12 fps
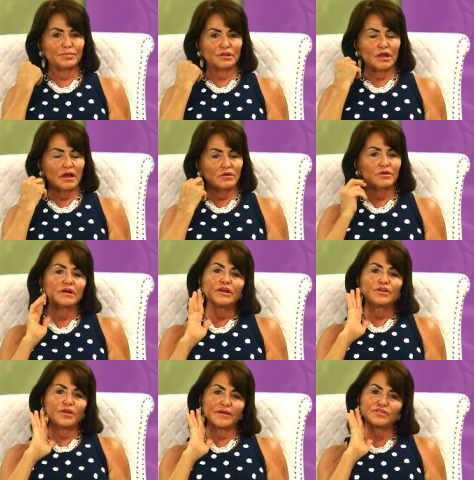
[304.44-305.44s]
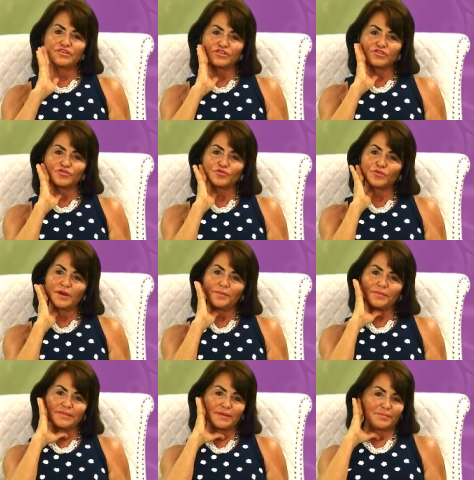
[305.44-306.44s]
below. You have to just
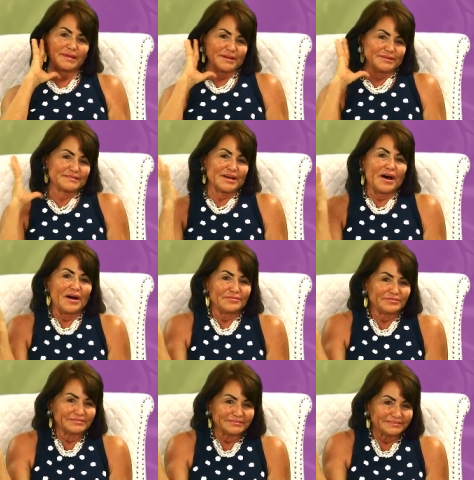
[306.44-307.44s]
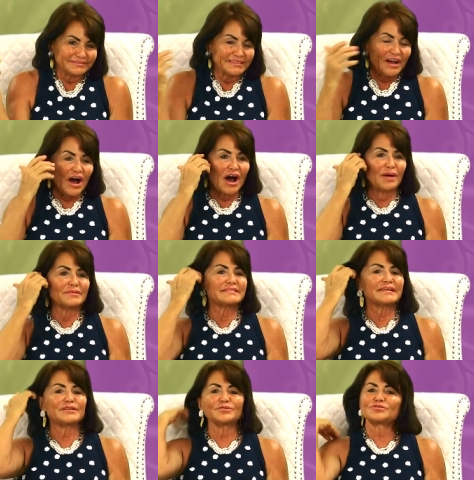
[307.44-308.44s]
trim the peels off, almost
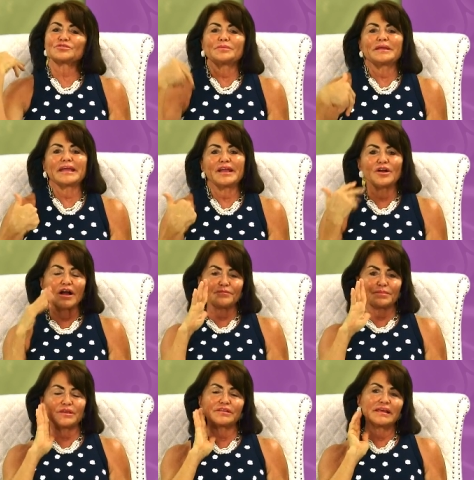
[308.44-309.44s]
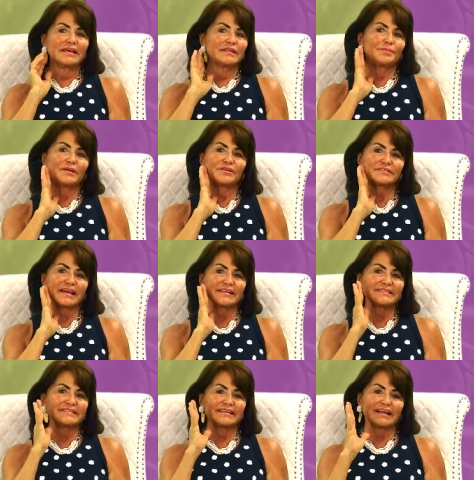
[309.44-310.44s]
like you were trimming hair off, but the peels kind
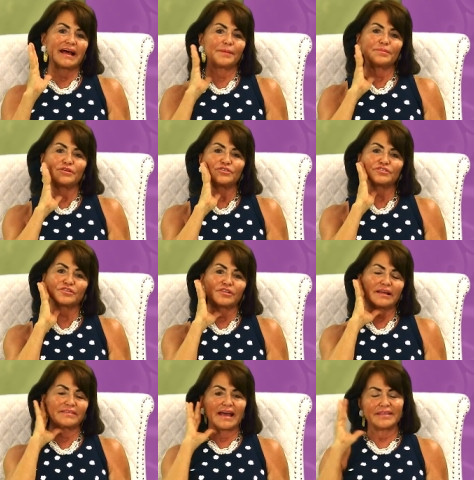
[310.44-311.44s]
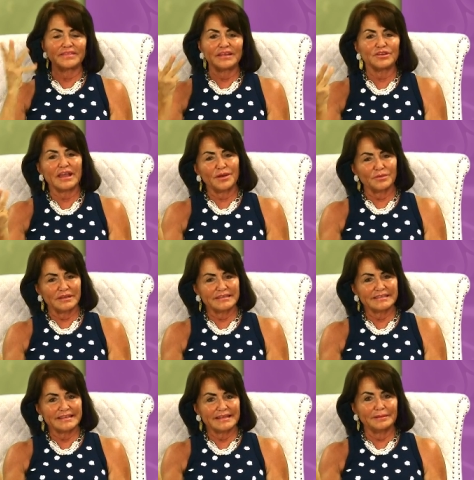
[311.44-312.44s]
of stick up and you just go like that and then you can't really
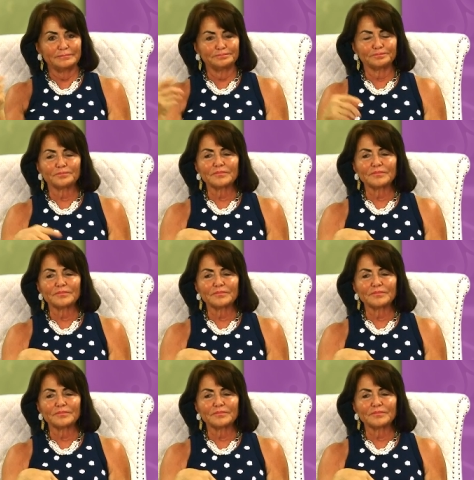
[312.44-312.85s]
see them.